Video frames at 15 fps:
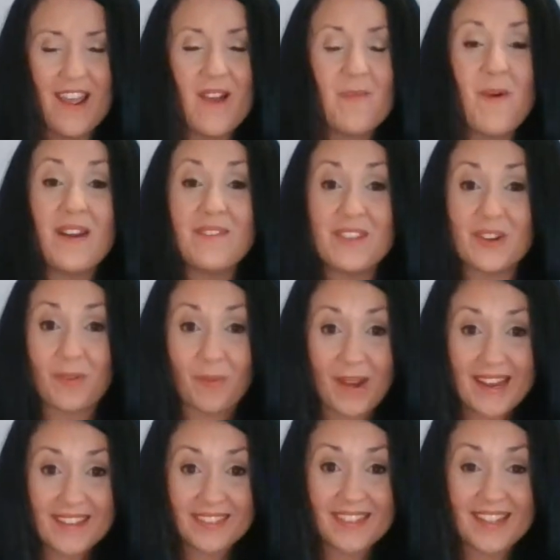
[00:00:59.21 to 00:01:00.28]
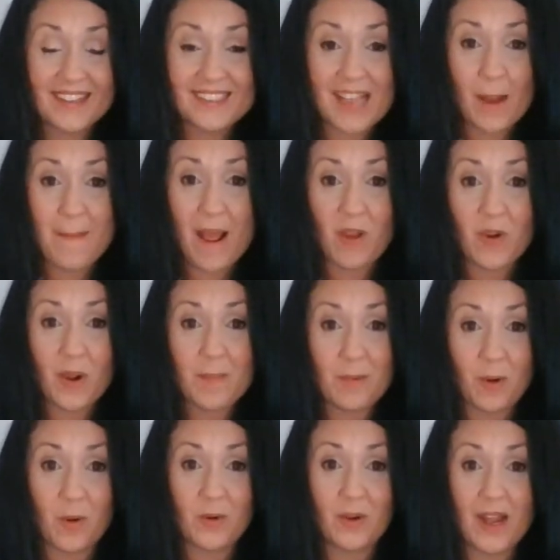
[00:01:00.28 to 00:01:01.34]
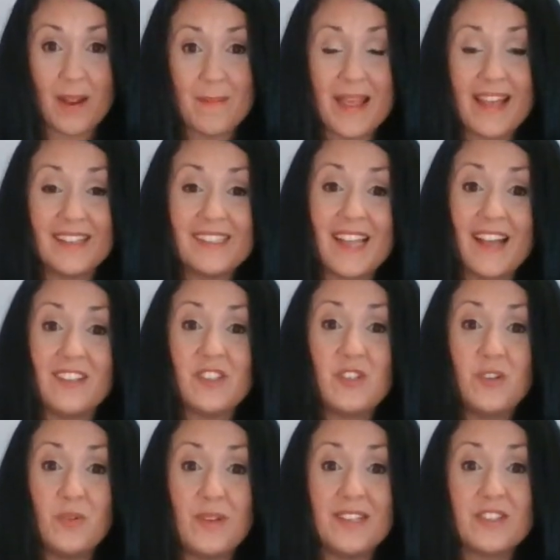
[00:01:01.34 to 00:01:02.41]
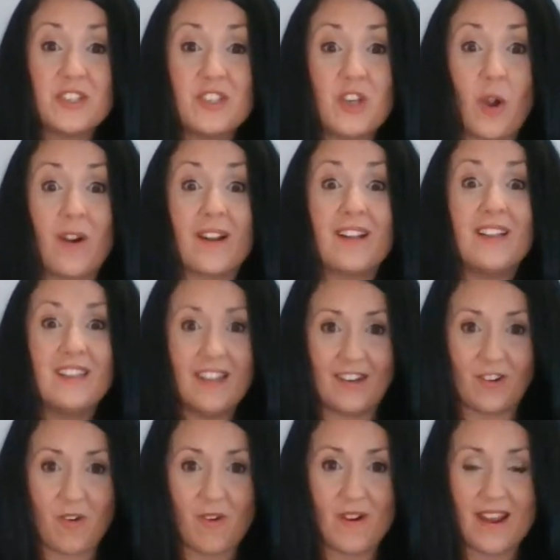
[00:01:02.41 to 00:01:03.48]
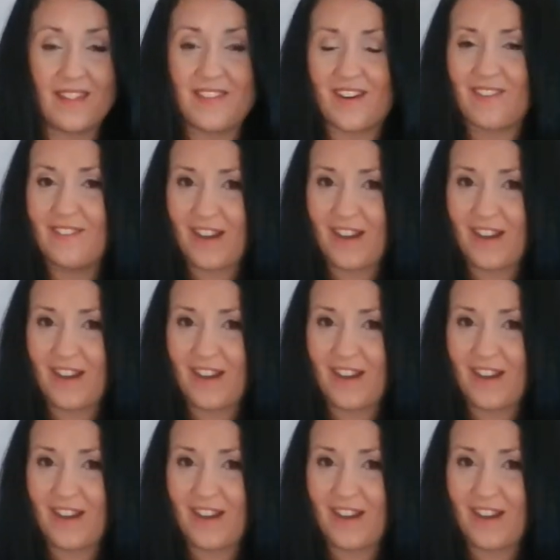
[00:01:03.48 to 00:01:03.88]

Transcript: One of the great things about our program is that students start clinical in their